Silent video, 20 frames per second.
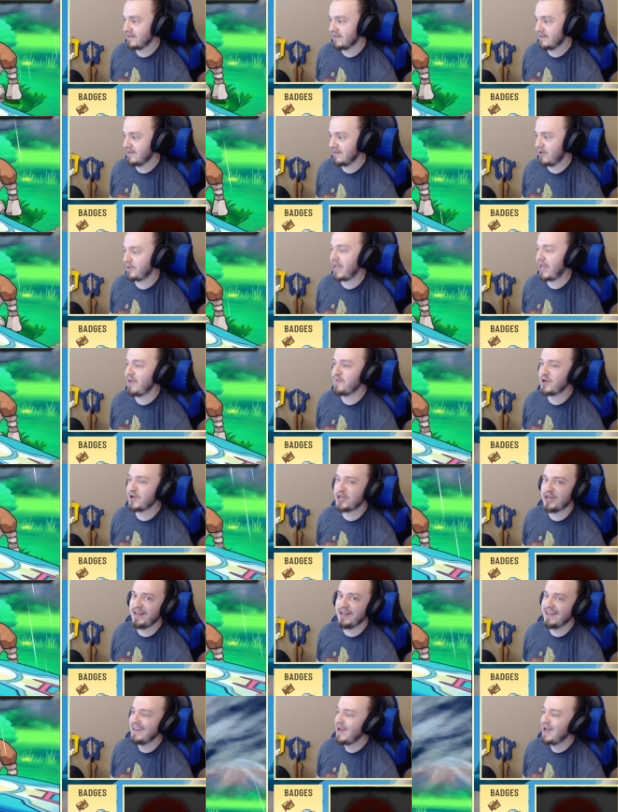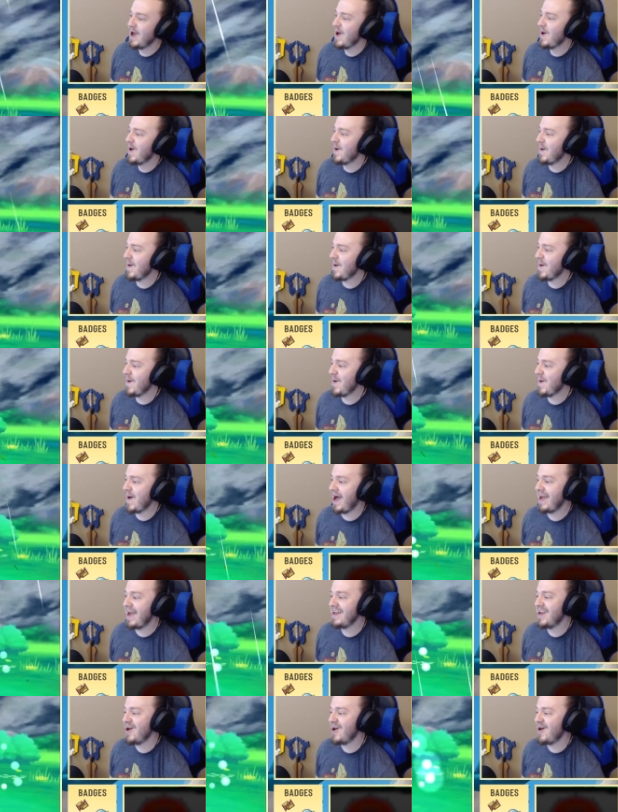Okay, we're good. Whew!
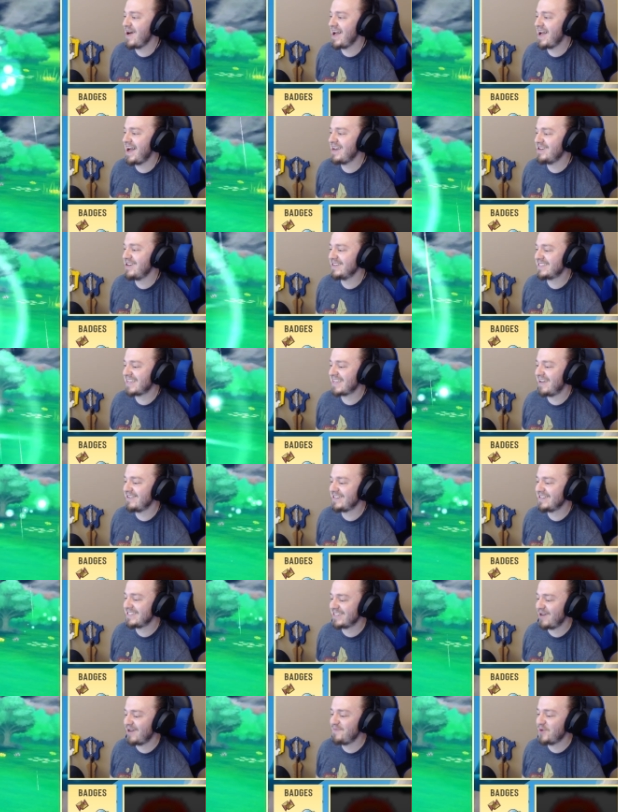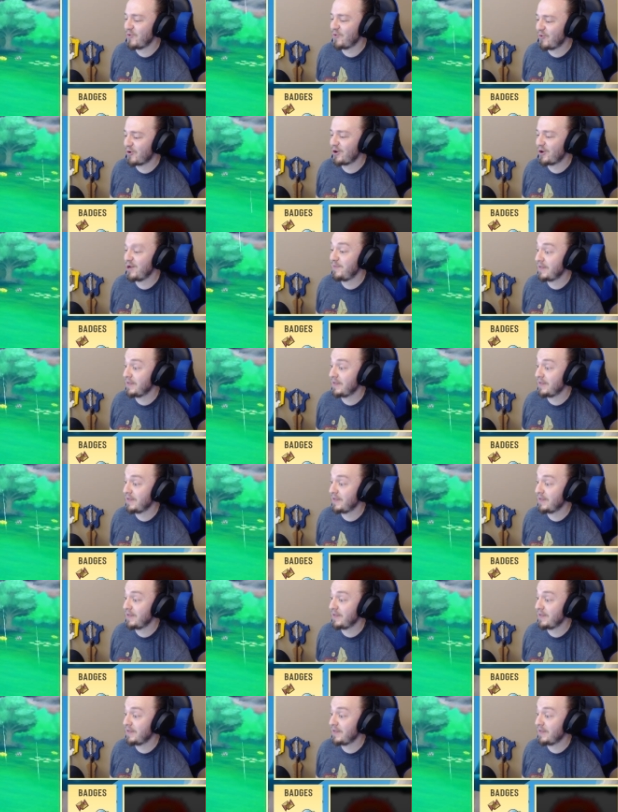I know it sounded dumb to worry, but,